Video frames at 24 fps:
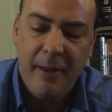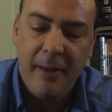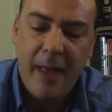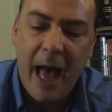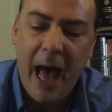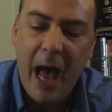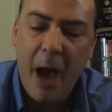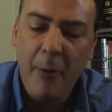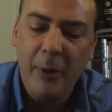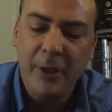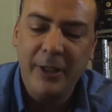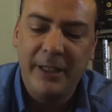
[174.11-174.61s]

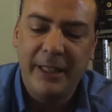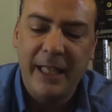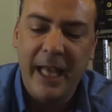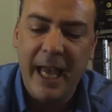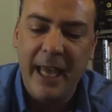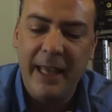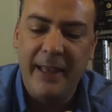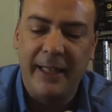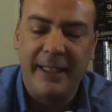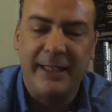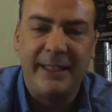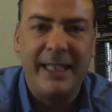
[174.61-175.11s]
I would
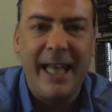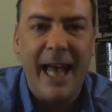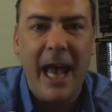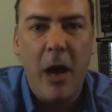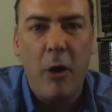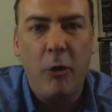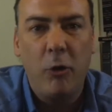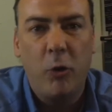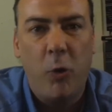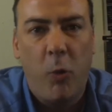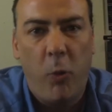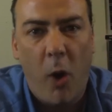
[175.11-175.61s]
say the
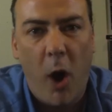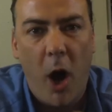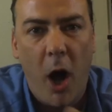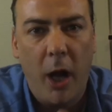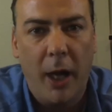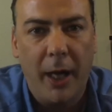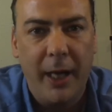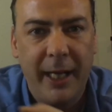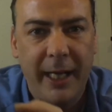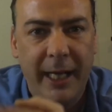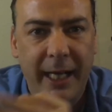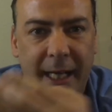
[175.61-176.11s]
sound
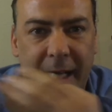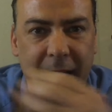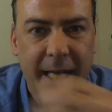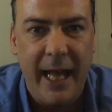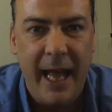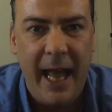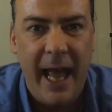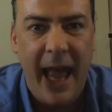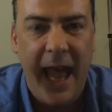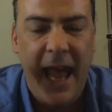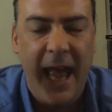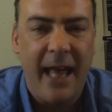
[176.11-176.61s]
quality
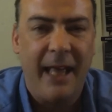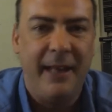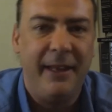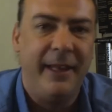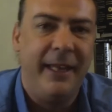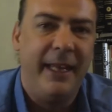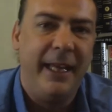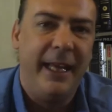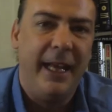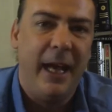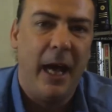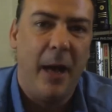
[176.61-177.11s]
and
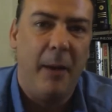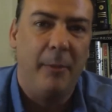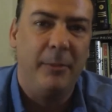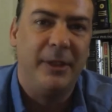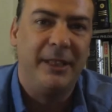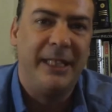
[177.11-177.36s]
the um,